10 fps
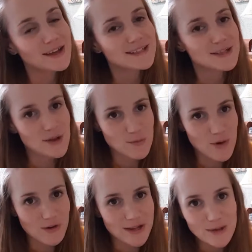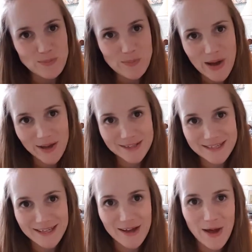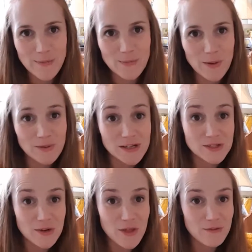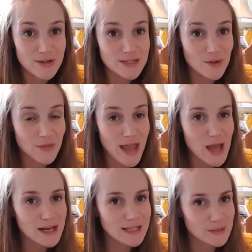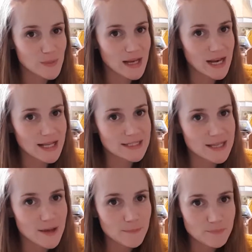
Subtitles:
so don't worry, but I'm going to do another video on that a little bit later.